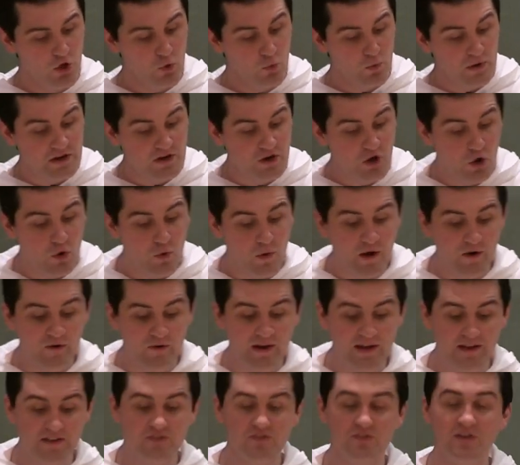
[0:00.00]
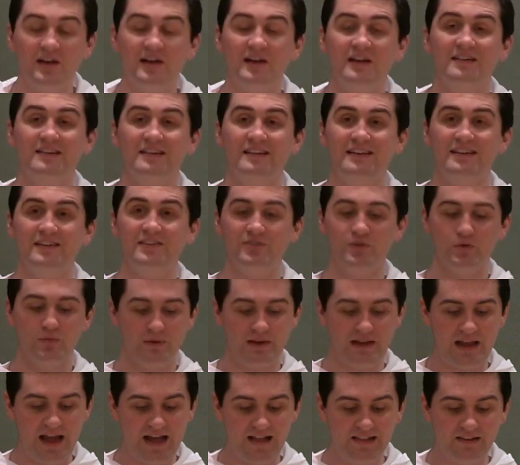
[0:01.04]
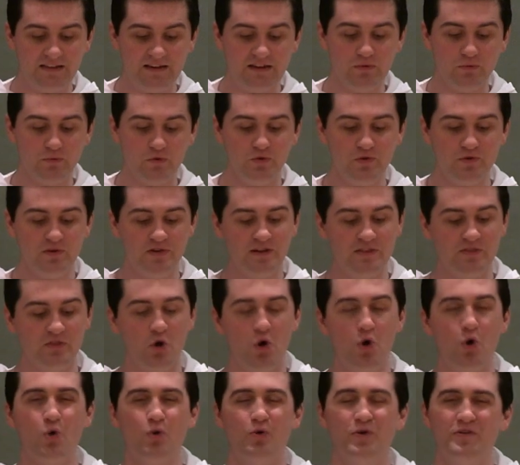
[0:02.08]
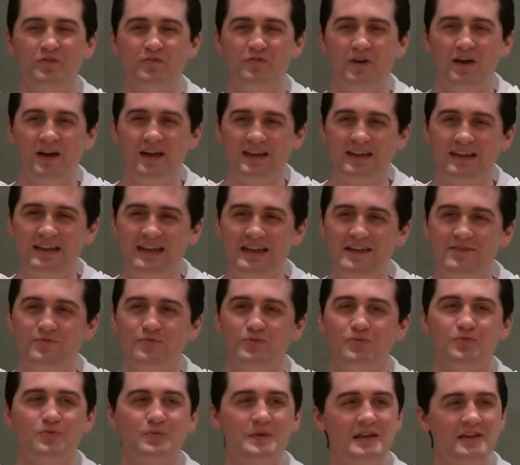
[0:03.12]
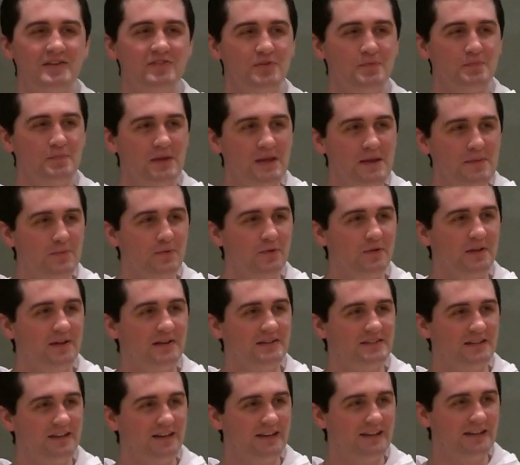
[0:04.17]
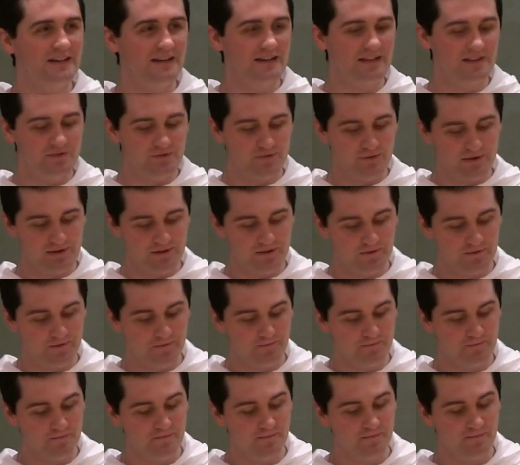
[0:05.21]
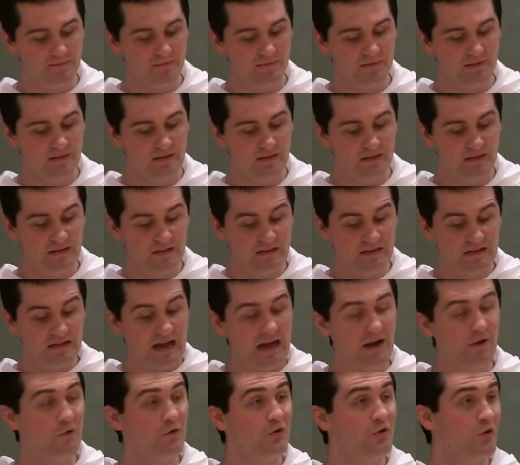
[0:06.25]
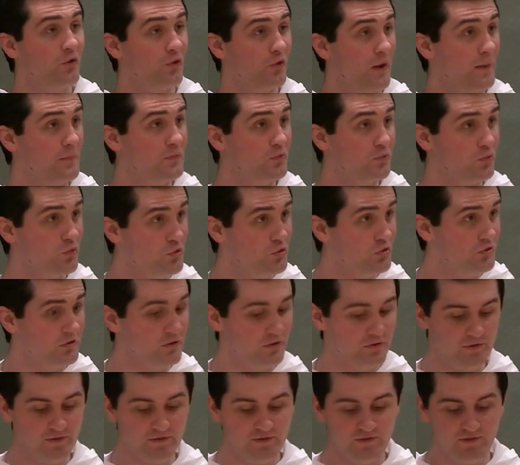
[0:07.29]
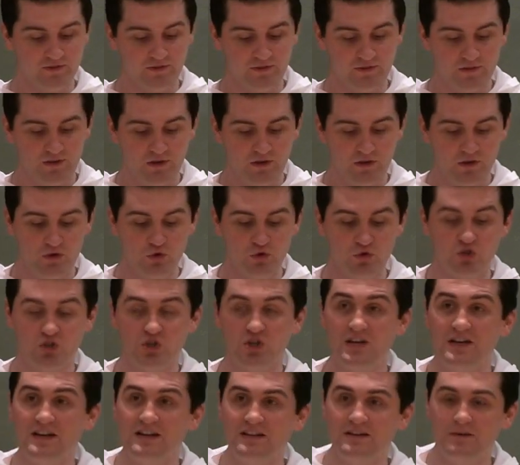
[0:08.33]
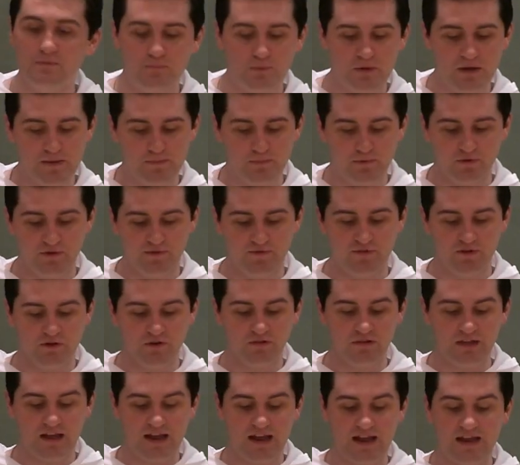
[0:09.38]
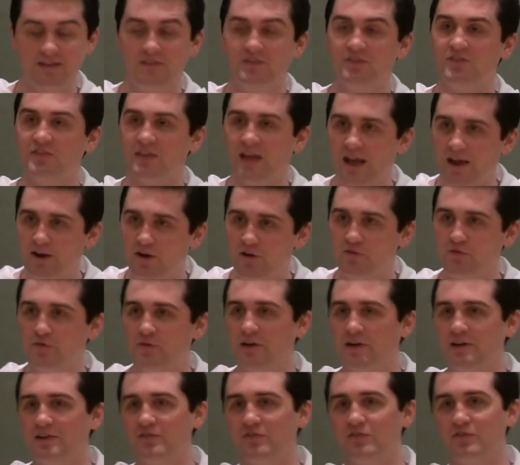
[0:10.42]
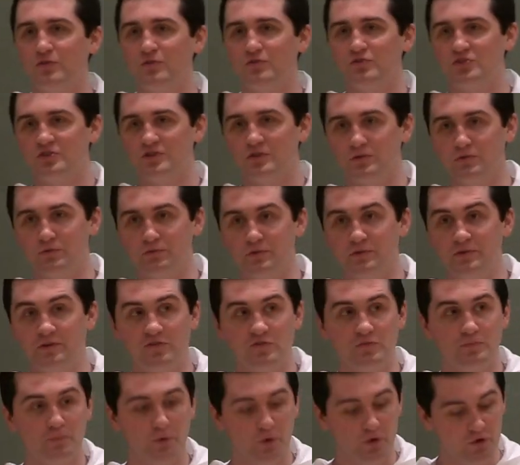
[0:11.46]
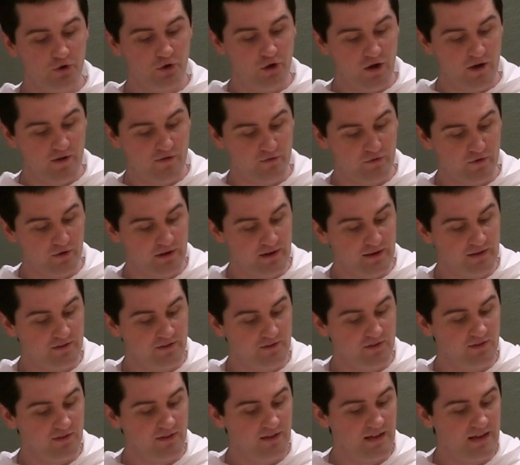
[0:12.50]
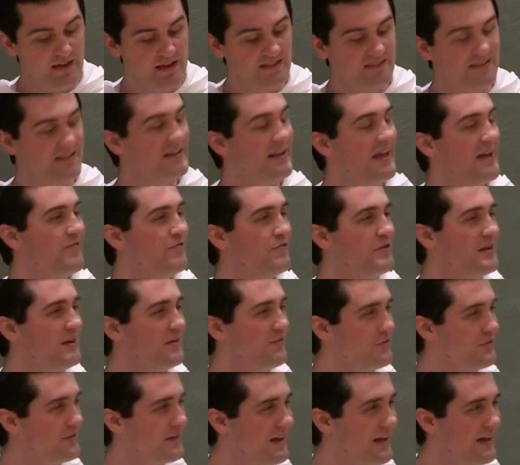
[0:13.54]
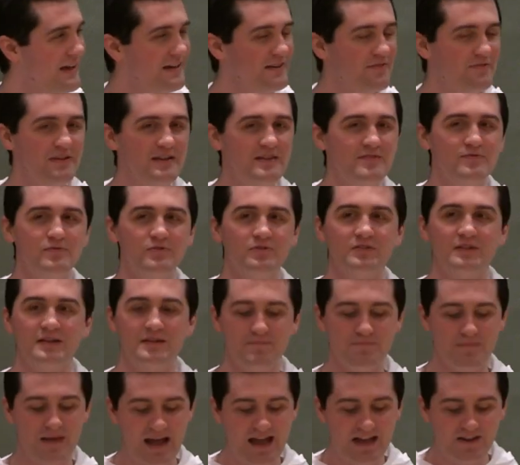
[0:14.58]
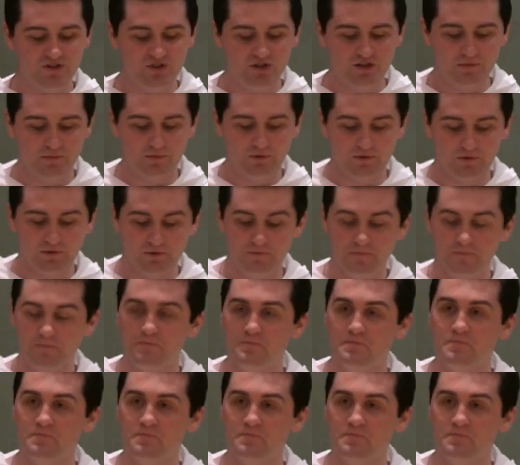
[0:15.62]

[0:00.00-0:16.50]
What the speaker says: We know our exile is a reality rooted in the horrifying evil we as a people had done in Israel. Our corrupt rulers, who cheated people of their land, sacrificed their children as burnt offerings, did every other kind of evil imaginable,